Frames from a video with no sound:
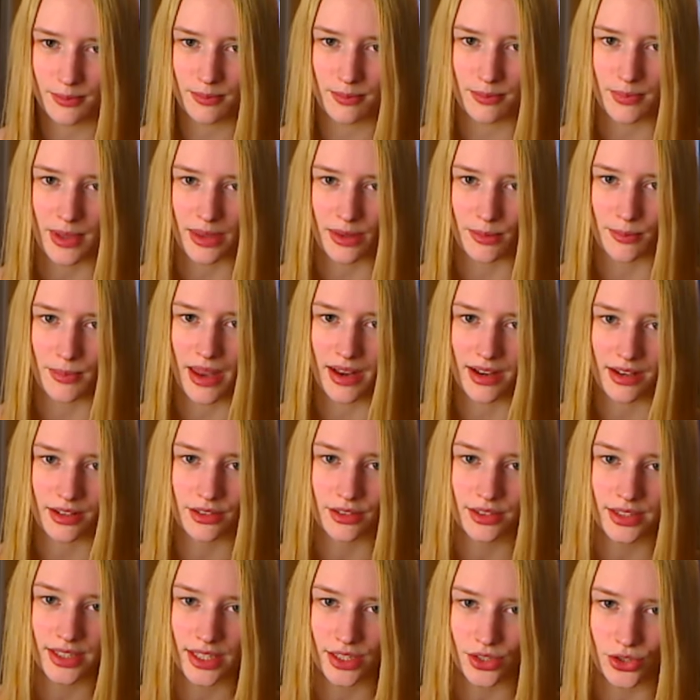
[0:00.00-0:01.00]

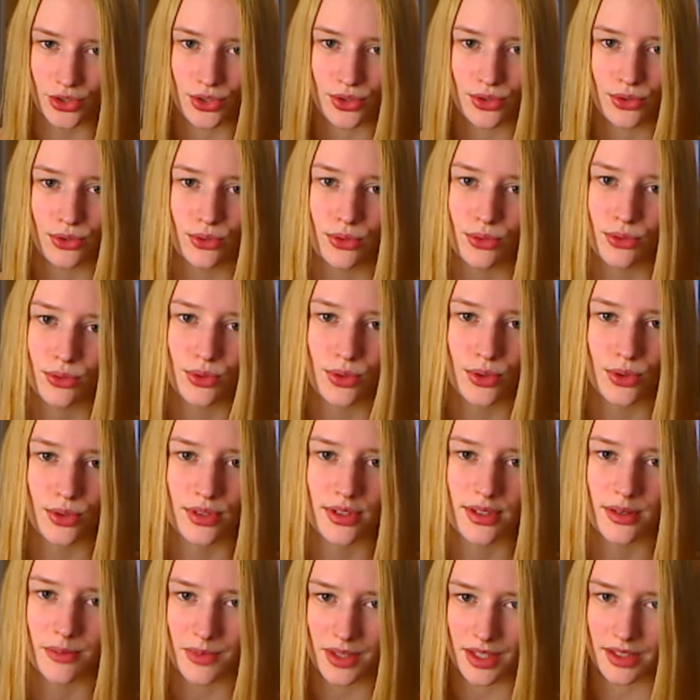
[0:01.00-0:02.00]
mathematical issue or
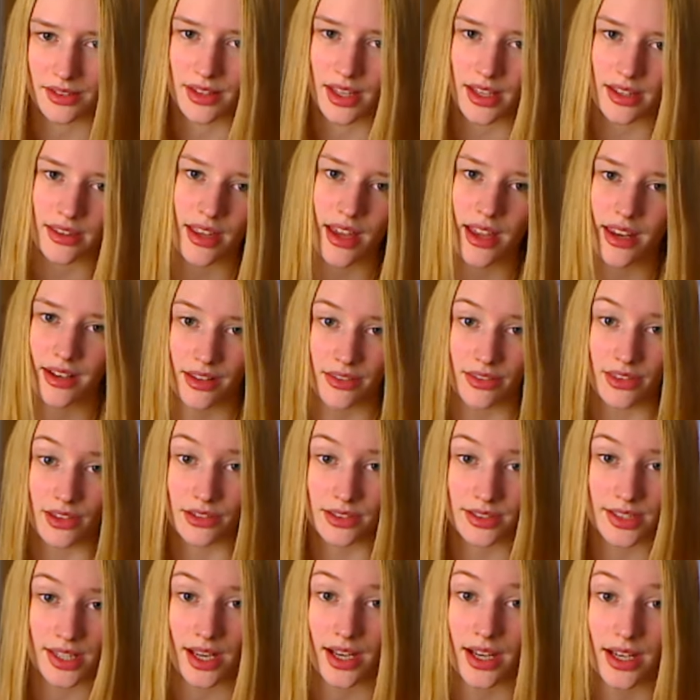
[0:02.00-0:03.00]
something like that, and
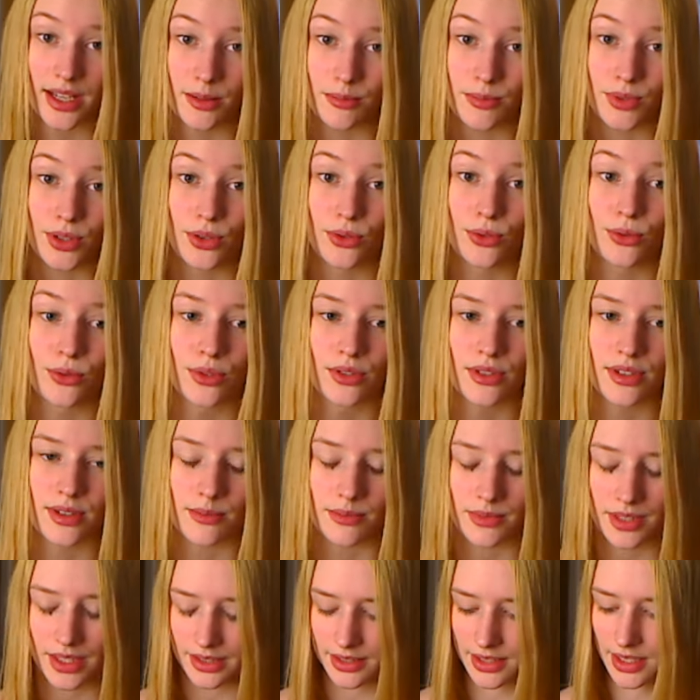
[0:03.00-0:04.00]
they'll time you or
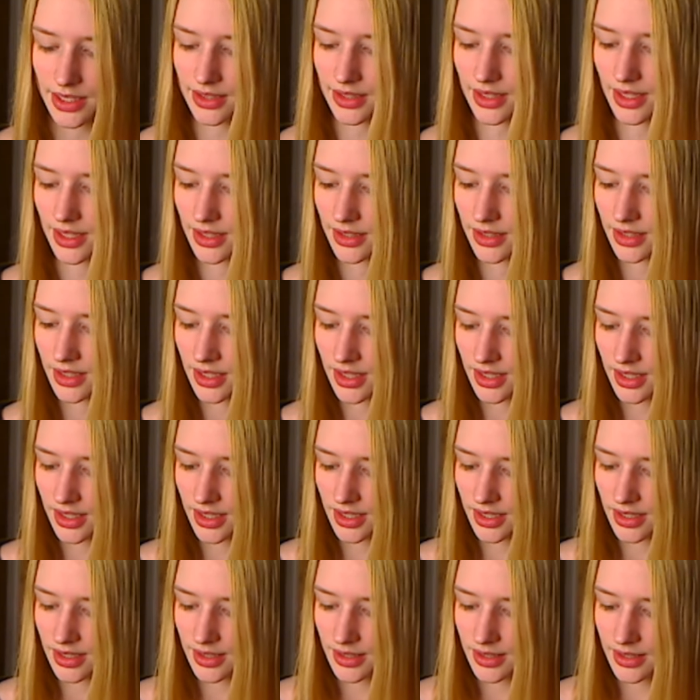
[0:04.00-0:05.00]
something like that.
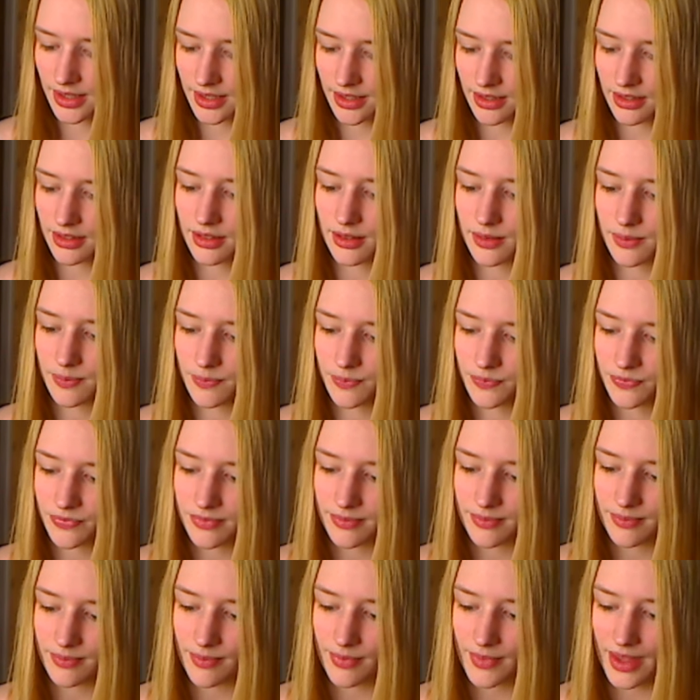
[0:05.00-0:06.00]
And
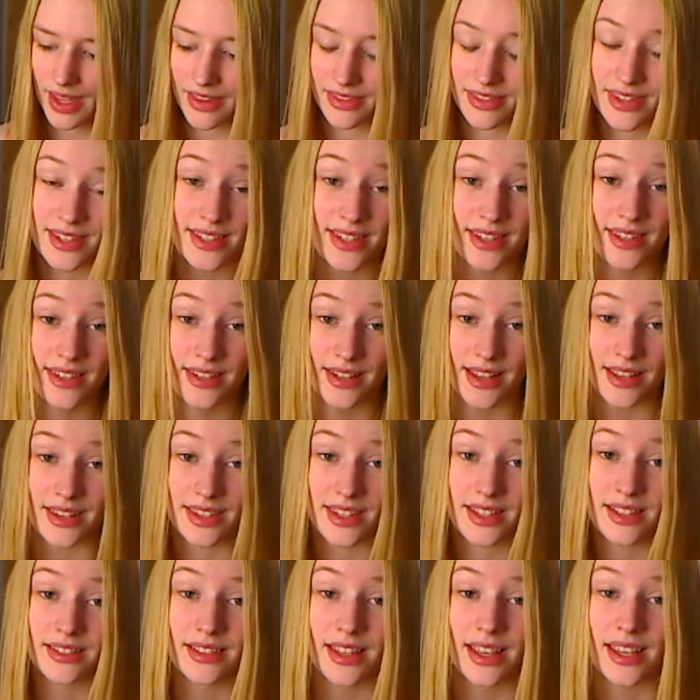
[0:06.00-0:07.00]
this is
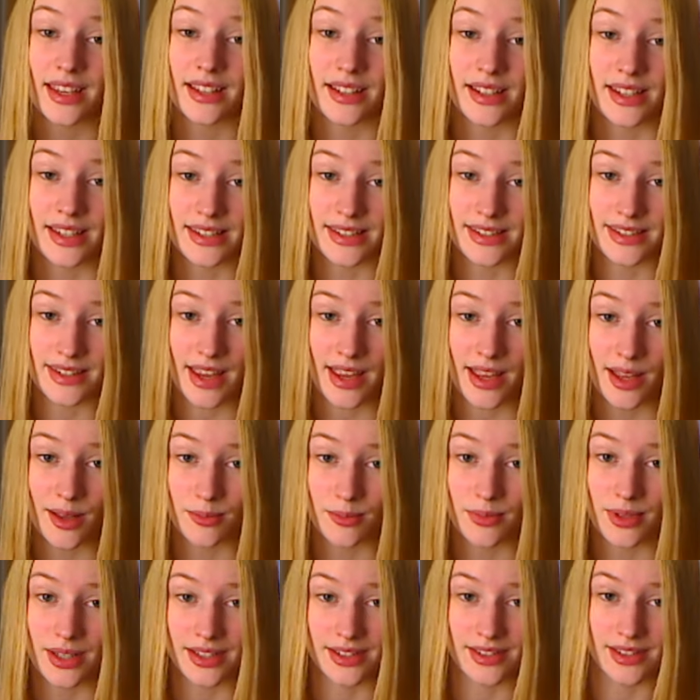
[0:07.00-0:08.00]
nothing like an
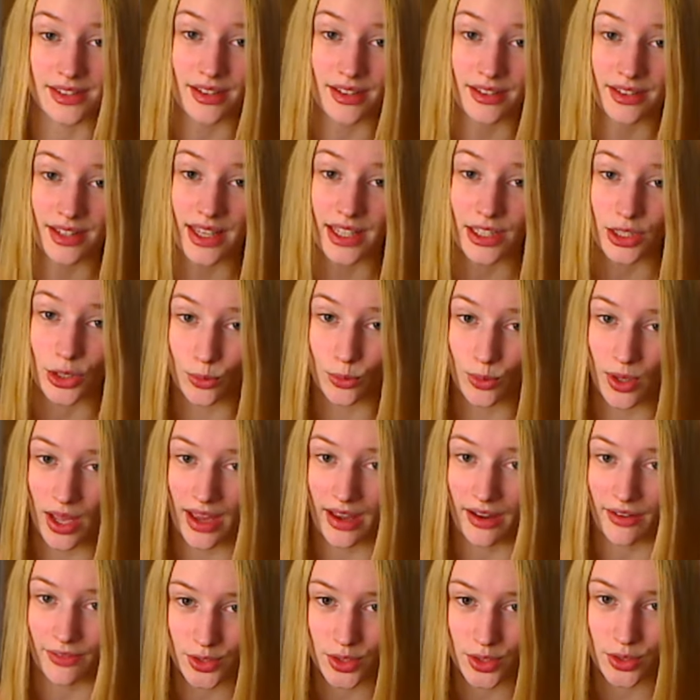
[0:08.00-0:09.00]
exam. It's not like you
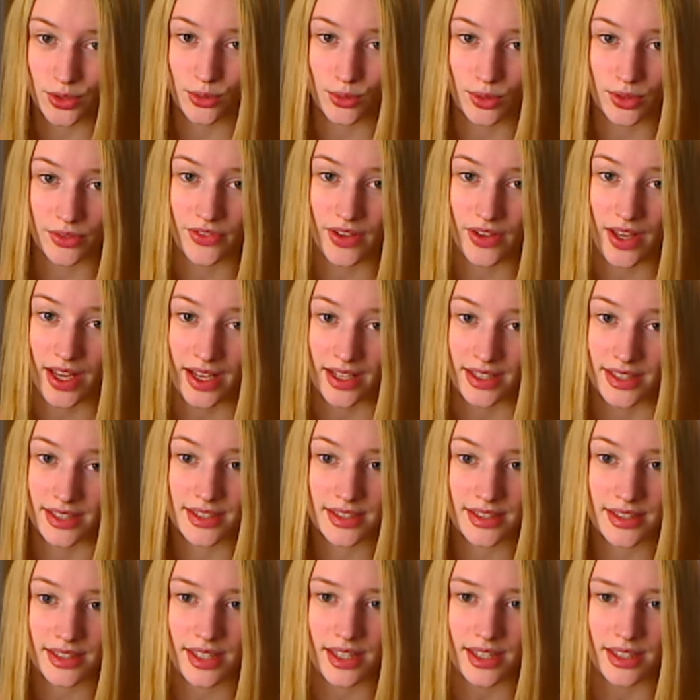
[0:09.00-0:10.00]
have to do it
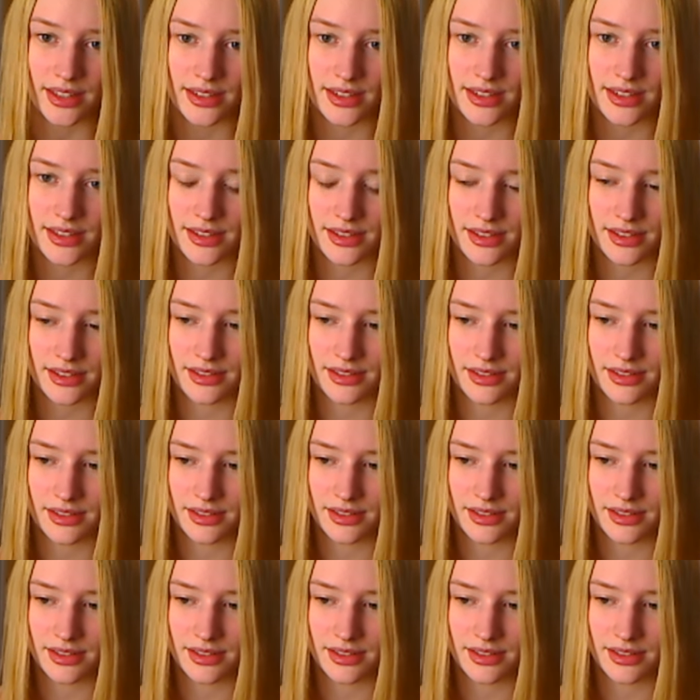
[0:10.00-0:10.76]
fast. It's